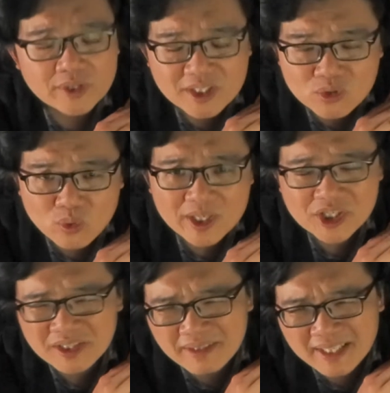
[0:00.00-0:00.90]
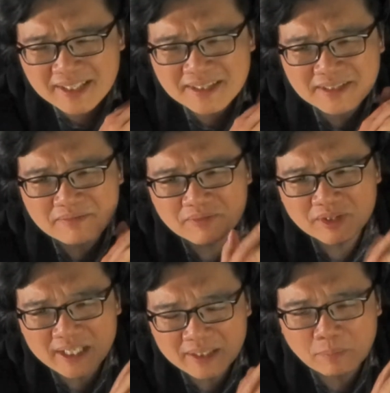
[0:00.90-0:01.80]
this question
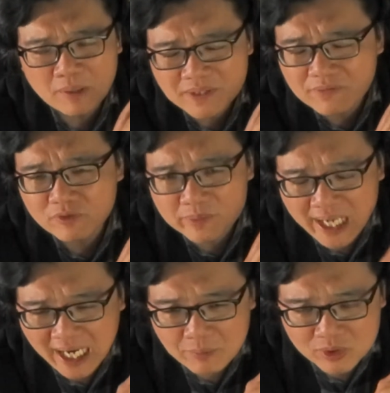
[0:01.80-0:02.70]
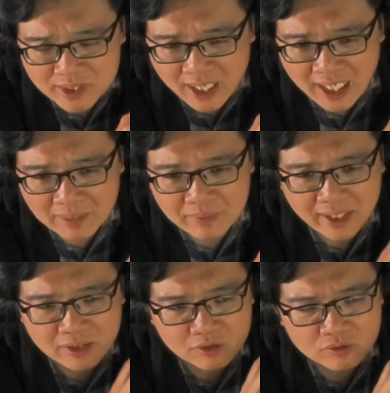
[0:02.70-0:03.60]
it pops up from time to time, and